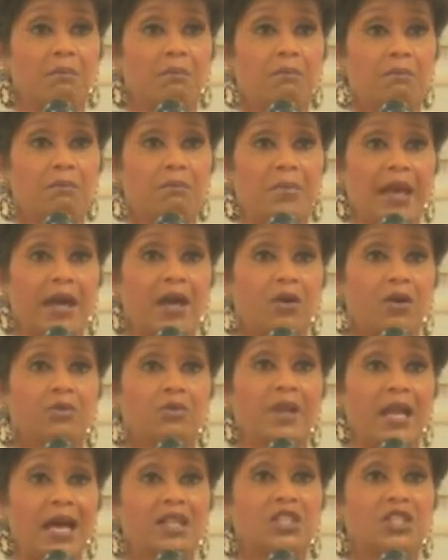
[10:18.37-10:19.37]
bound
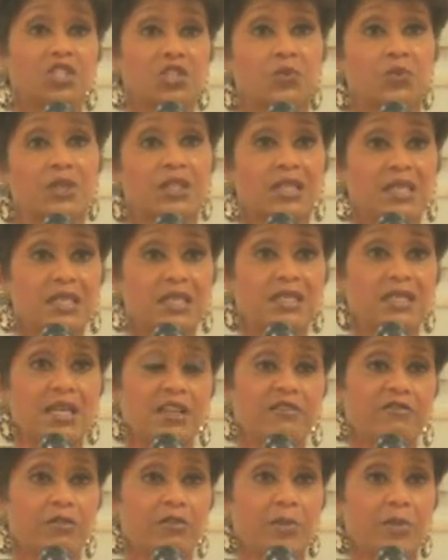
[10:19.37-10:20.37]
not to release that
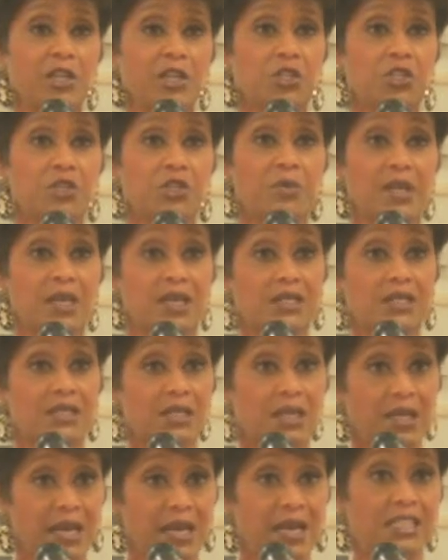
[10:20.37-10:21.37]
information because
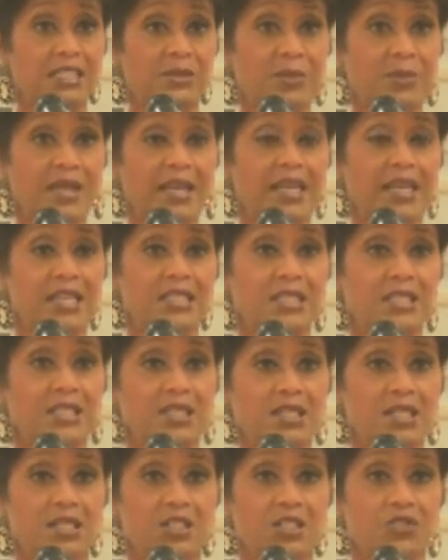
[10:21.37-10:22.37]
it has been handed to
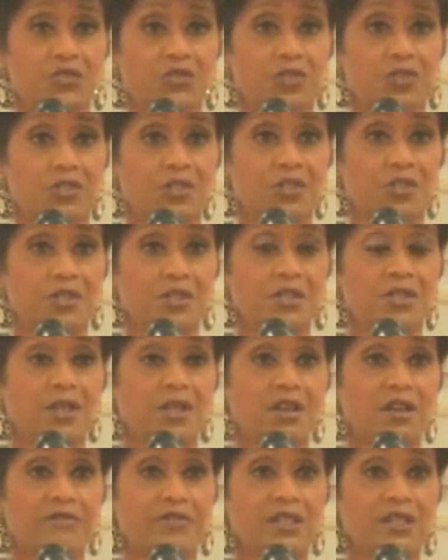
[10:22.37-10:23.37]
the district attorney's
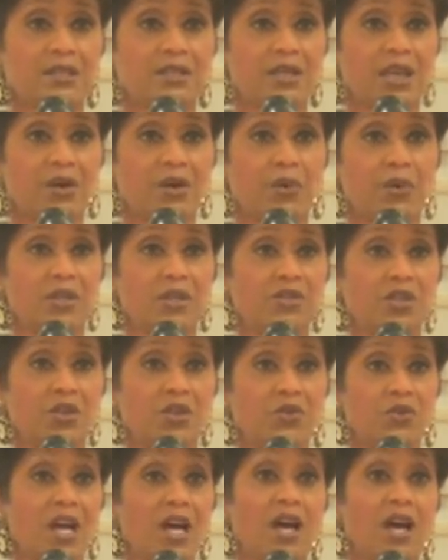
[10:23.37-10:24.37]
office, and we do
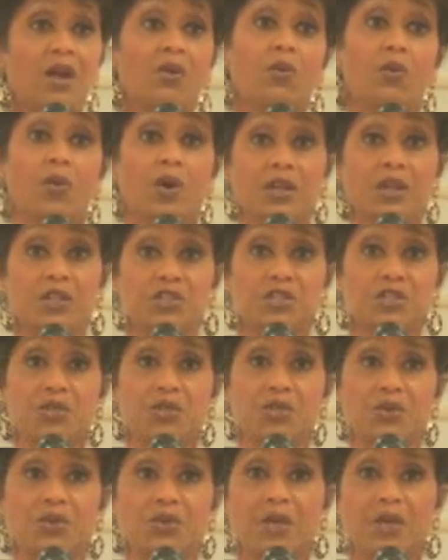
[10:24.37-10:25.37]
not want
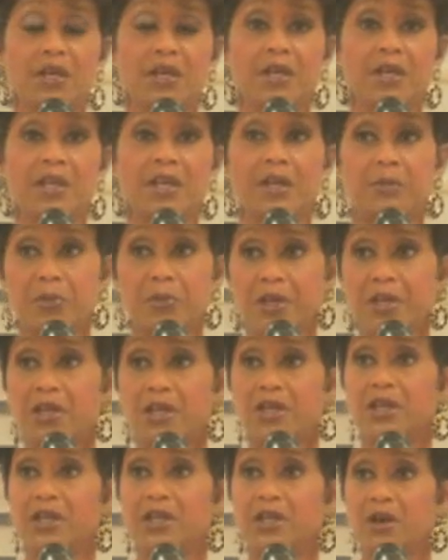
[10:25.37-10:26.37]
to
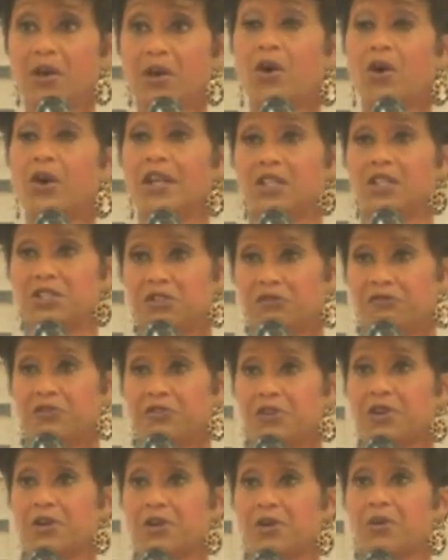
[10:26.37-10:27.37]
impede or
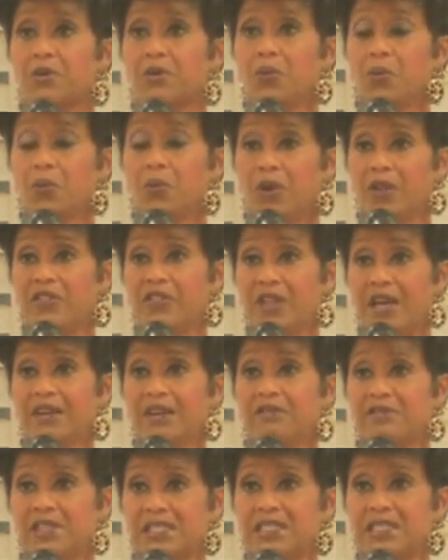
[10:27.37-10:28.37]
interfere with that
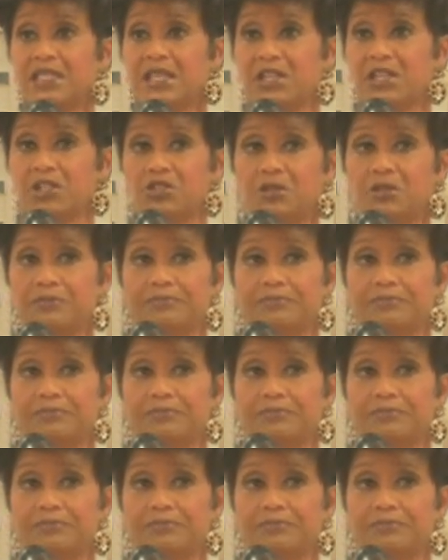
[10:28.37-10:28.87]
investigation.